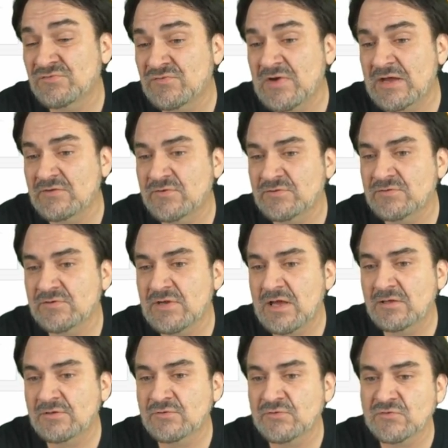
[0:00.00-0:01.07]

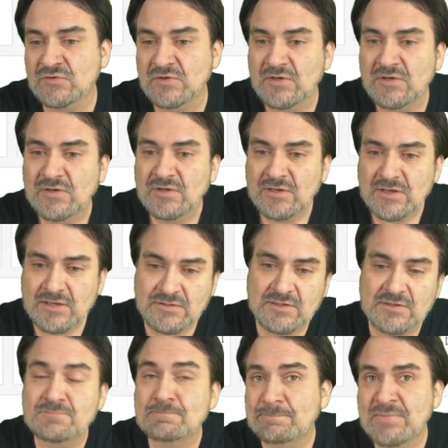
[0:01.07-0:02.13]
$500 and
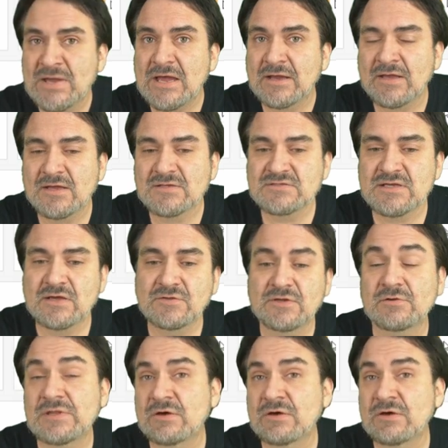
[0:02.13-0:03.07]
then back on down there.